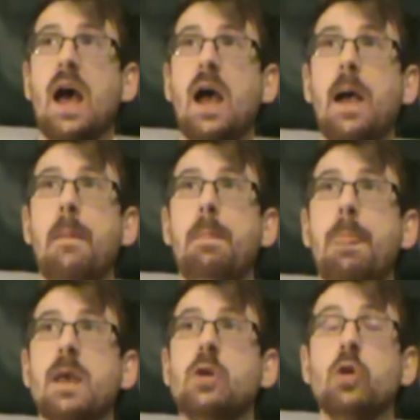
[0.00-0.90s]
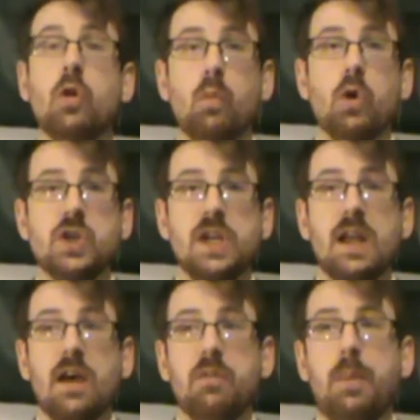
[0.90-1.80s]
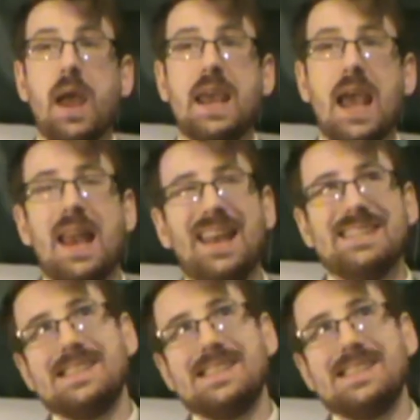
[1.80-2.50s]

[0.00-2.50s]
good at what she does, but again,